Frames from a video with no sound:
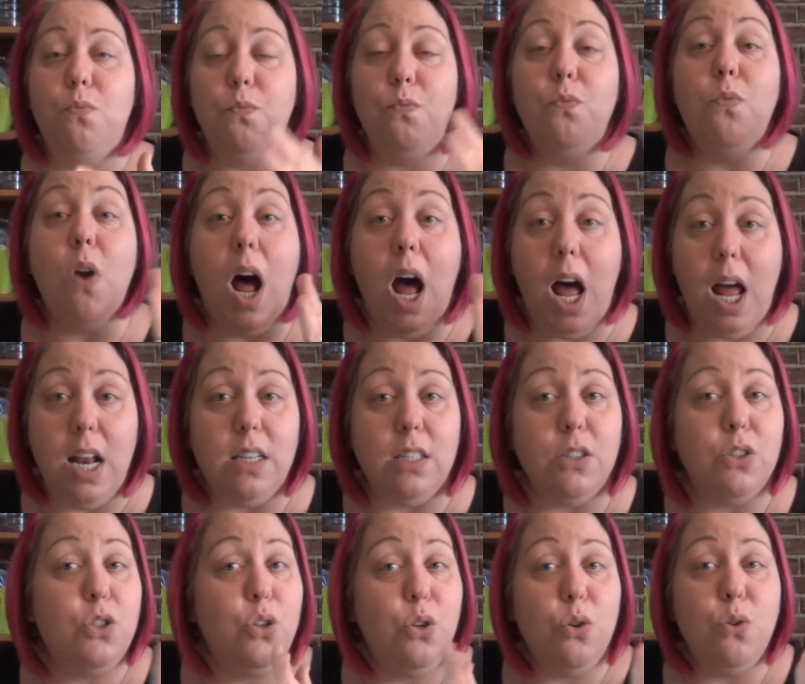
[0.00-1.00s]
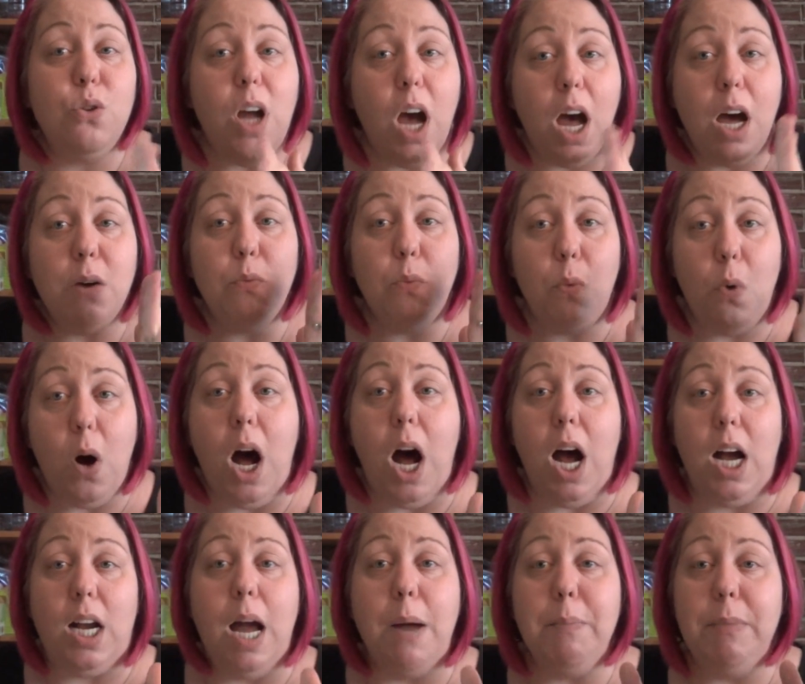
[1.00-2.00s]
Run. Do not
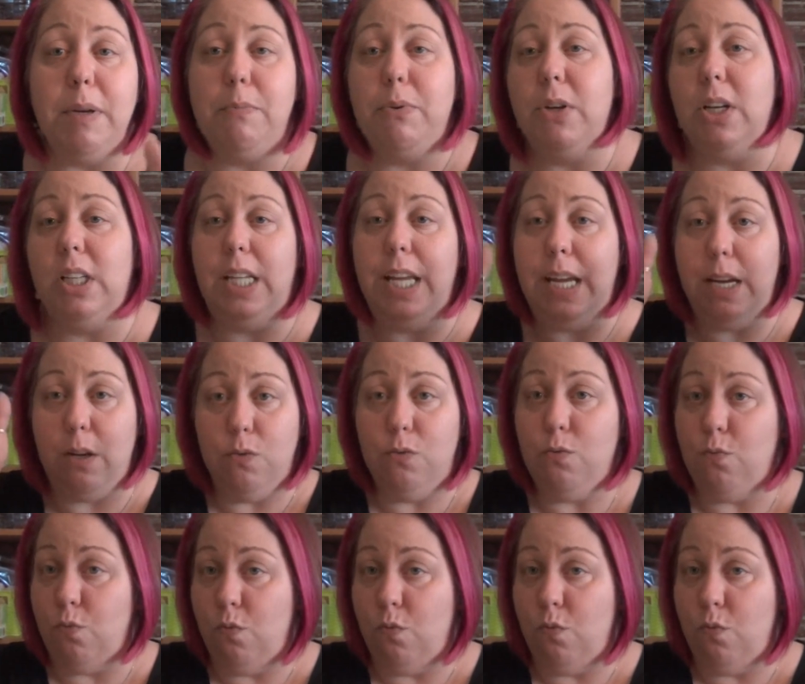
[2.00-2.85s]
walk. I'm going to put a link.